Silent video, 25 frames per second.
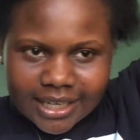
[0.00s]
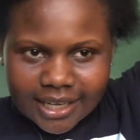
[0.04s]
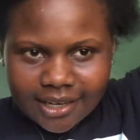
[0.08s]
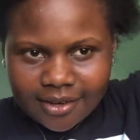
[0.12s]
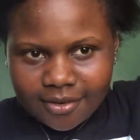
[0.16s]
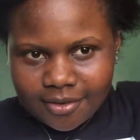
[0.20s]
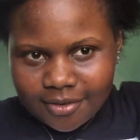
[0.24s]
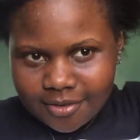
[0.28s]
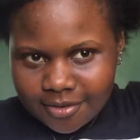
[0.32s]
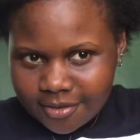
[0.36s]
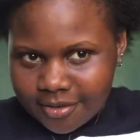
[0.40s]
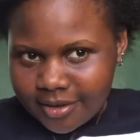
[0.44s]
I
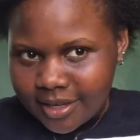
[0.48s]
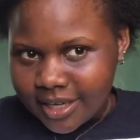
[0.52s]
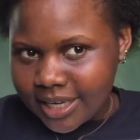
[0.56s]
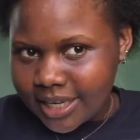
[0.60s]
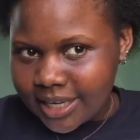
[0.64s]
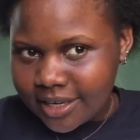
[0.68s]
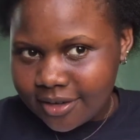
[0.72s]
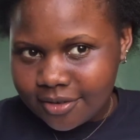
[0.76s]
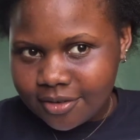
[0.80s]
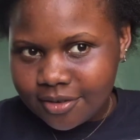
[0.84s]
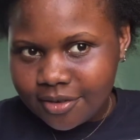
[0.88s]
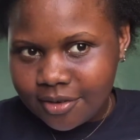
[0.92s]
don't know. I
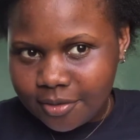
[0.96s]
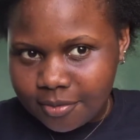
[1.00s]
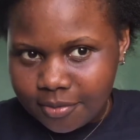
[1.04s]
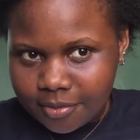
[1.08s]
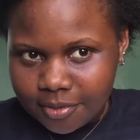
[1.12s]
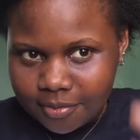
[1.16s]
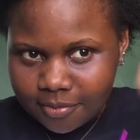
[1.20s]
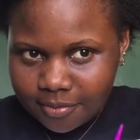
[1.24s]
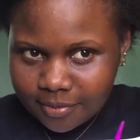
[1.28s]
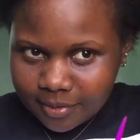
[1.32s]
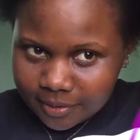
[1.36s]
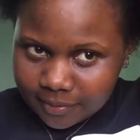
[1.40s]
cannot
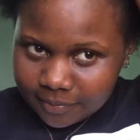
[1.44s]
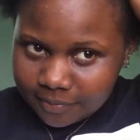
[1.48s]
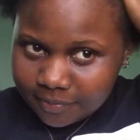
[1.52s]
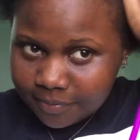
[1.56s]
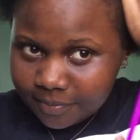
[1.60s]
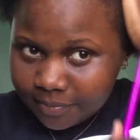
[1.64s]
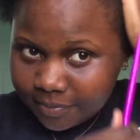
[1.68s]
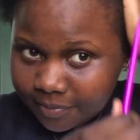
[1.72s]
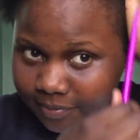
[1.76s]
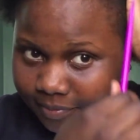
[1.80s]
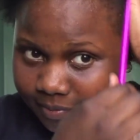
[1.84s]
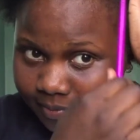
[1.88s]
remember.
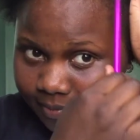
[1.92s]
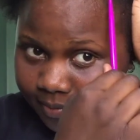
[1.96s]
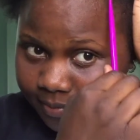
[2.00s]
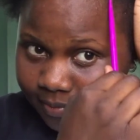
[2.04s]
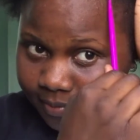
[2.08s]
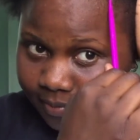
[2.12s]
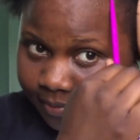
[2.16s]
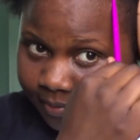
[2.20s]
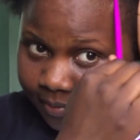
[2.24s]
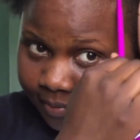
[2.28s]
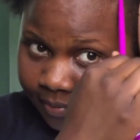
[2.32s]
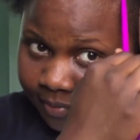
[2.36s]

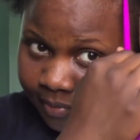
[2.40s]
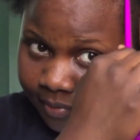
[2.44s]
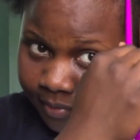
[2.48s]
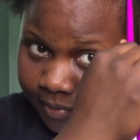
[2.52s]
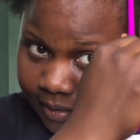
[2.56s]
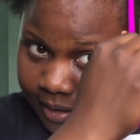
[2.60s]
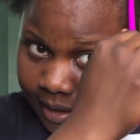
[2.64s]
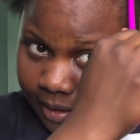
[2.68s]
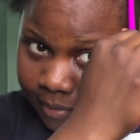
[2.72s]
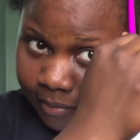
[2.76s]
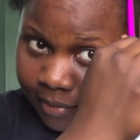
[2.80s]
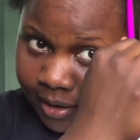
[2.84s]

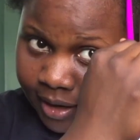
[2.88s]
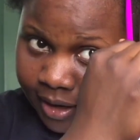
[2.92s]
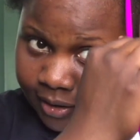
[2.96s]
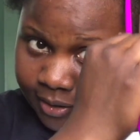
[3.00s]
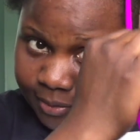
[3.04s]
But I